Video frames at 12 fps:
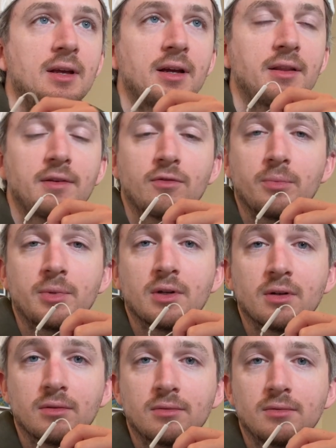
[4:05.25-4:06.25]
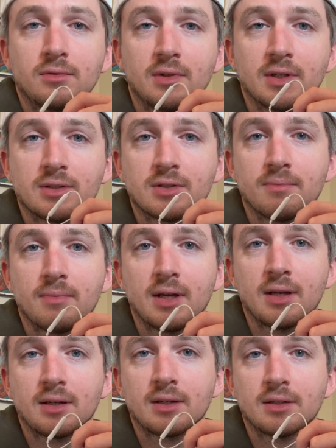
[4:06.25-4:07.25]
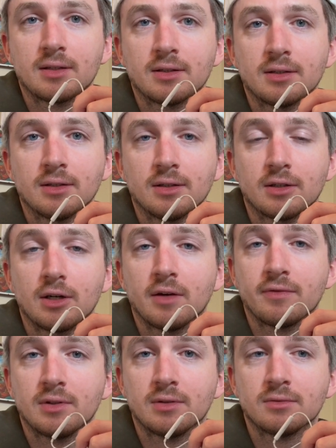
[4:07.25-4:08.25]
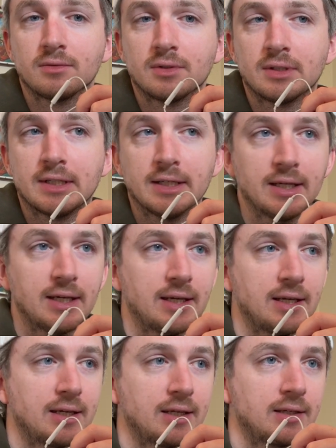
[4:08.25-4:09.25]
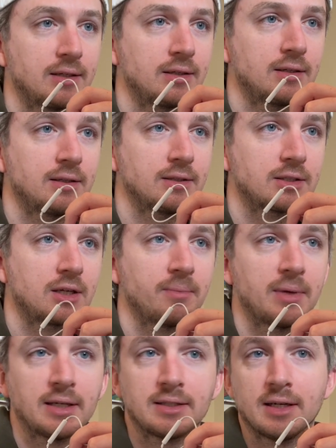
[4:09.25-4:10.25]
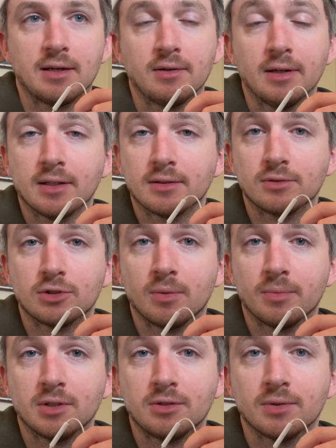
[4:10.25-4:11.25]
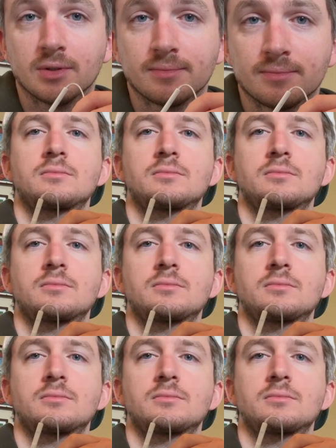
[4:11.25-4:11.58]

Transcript: I think from here, let's make a coffee and let's come back down and jump into it.